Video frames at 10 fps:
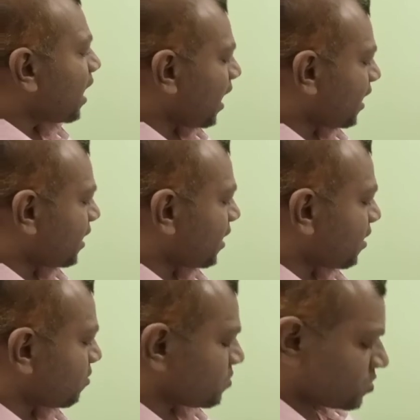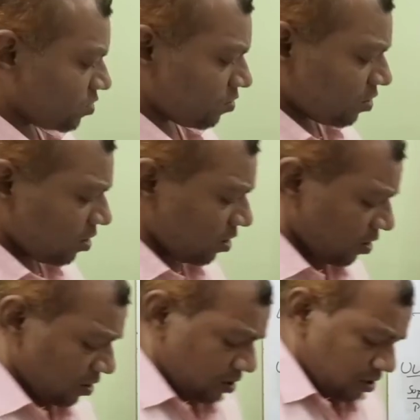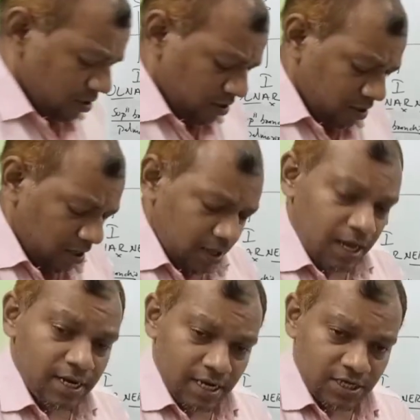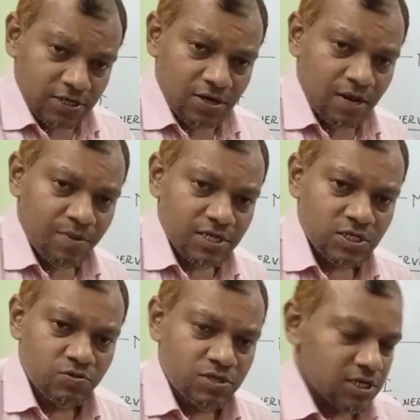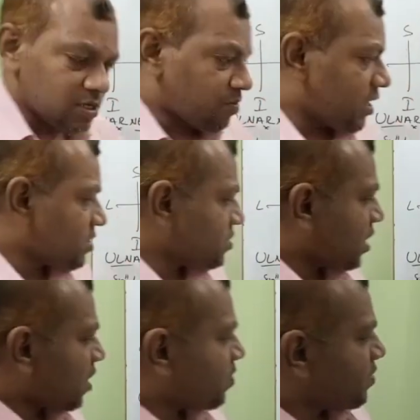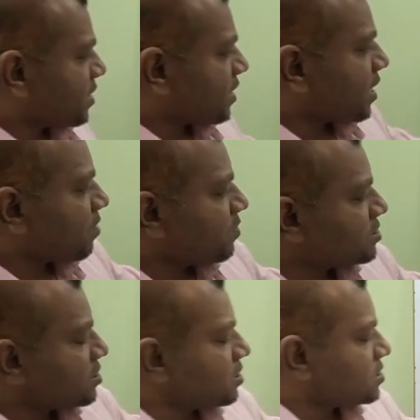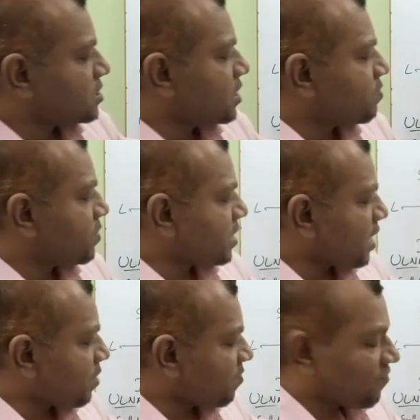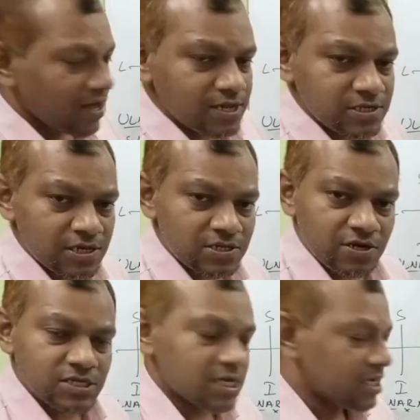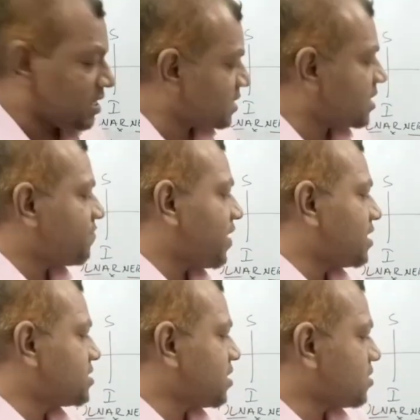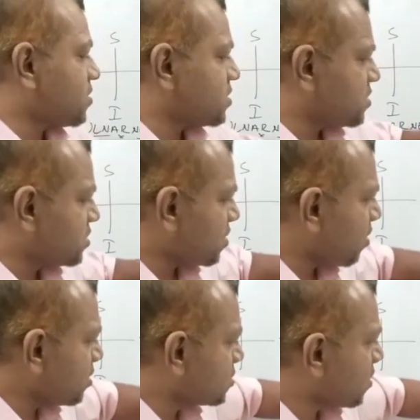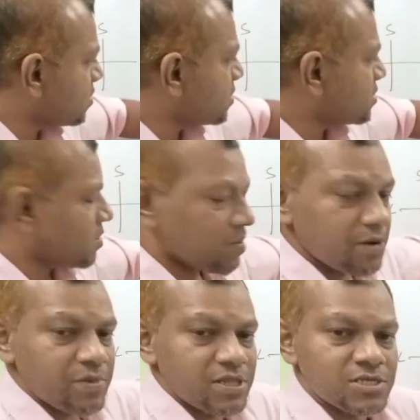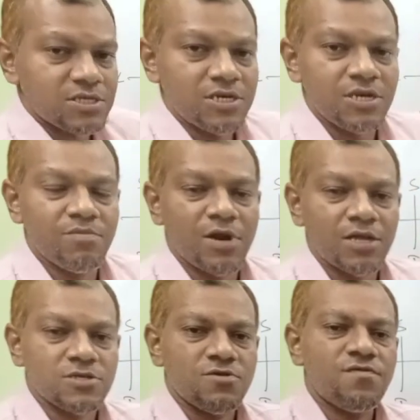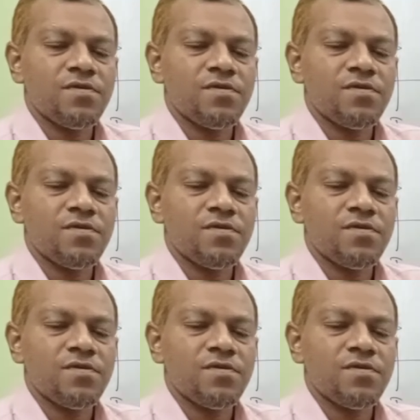ulnar nerve. So, and articular branches which are supplying to carpometacarpal joints and metacarpophalangeal joints and interphalangeal joints. These are all the joints are supplied by this deep branch of